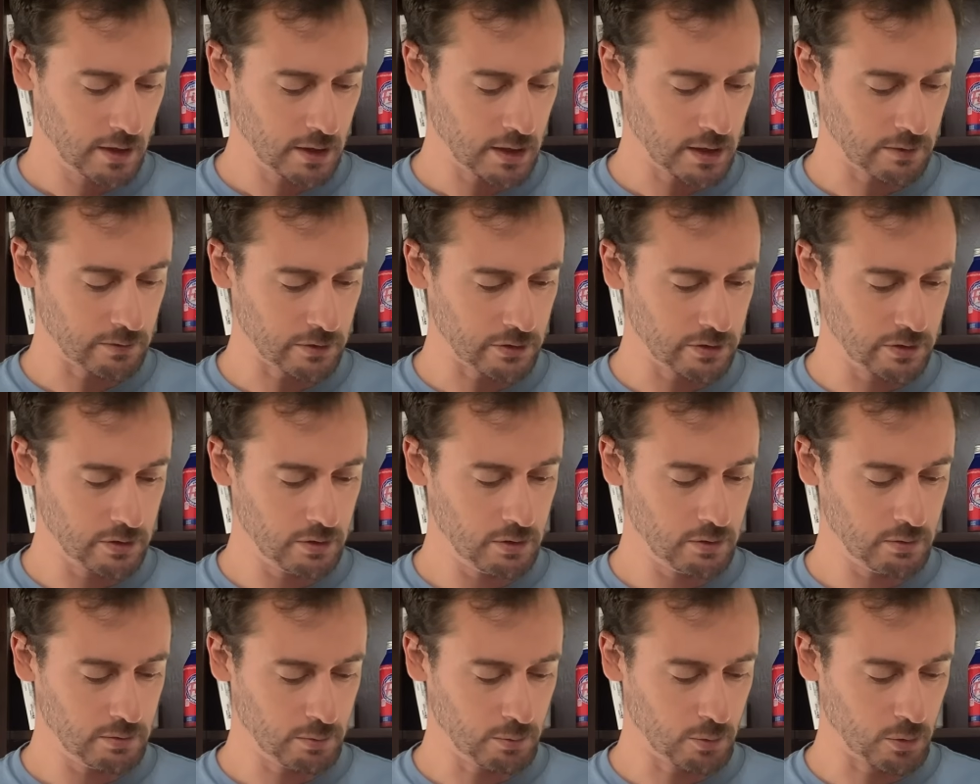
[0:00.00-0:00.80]
Level
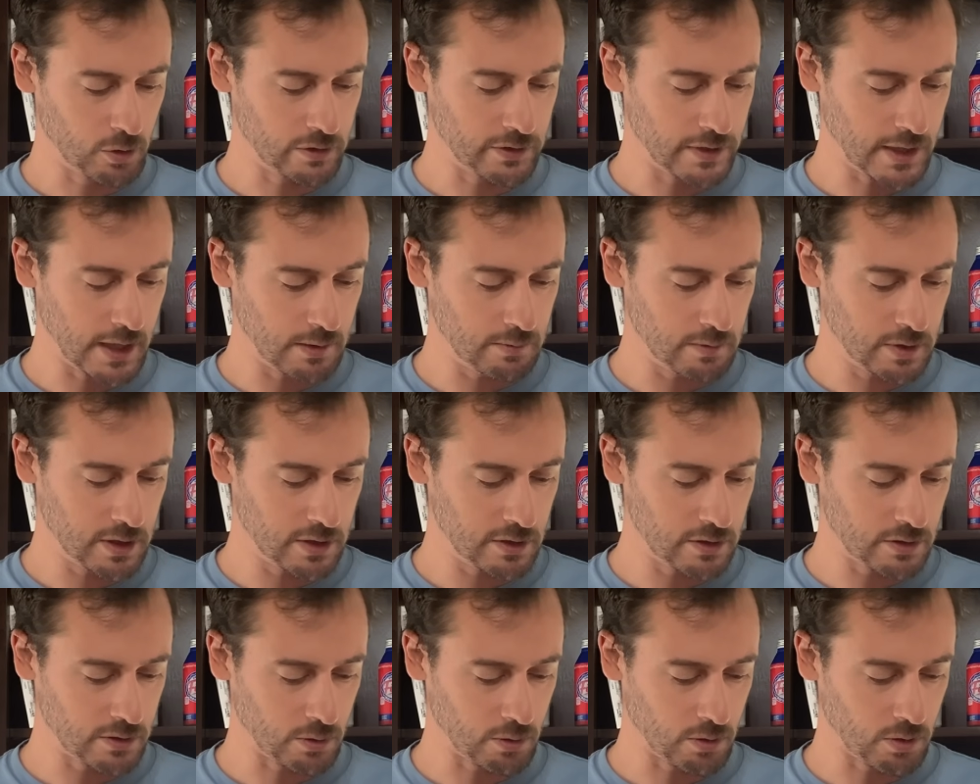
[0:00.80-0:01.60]
2, more
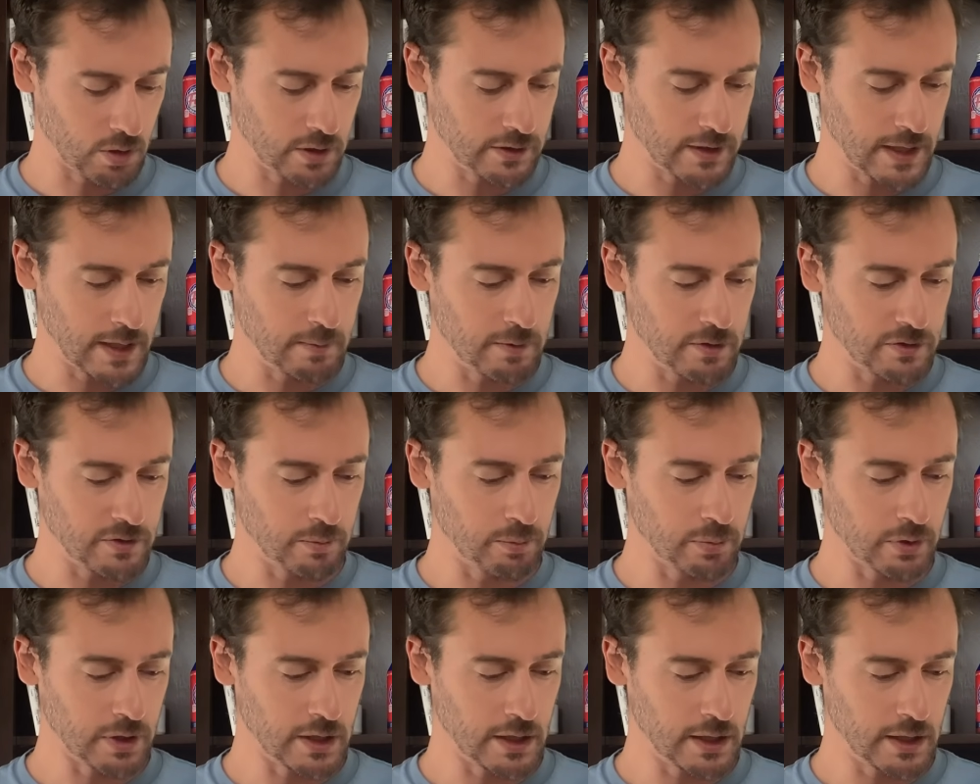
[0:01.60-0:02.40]
damage or damage to
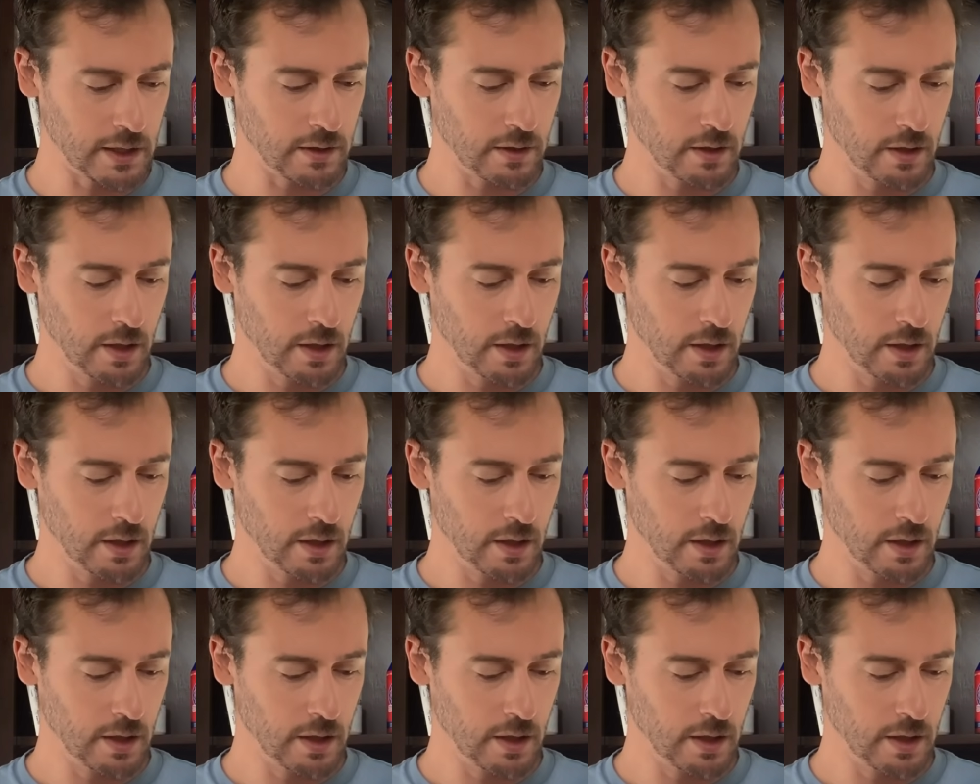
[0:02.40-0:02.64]
bleeding.